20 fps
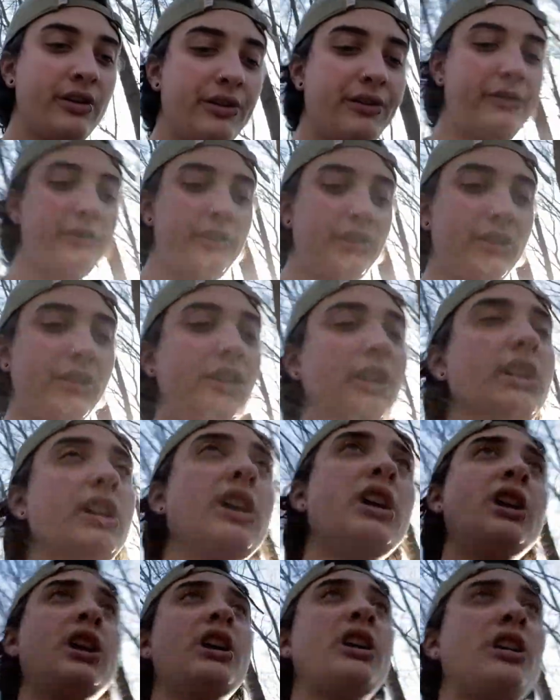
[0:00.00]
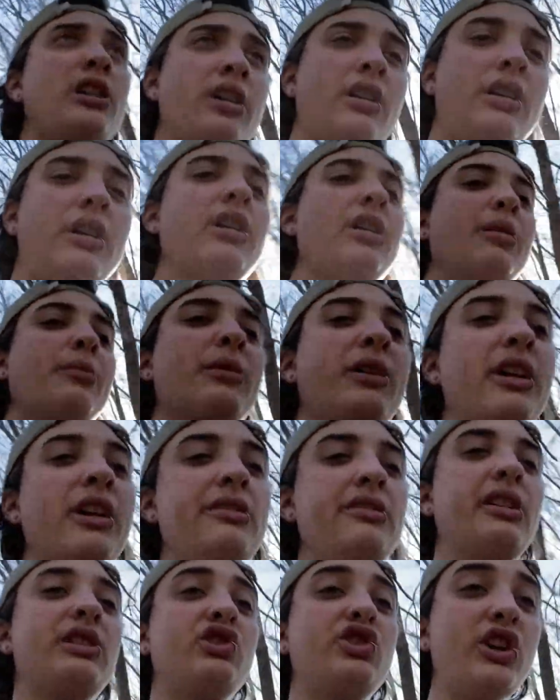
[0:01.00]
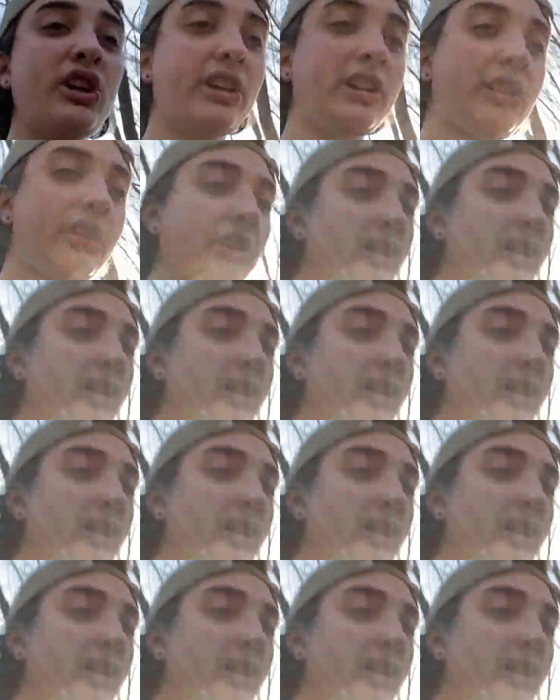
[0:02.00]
the field, and then checking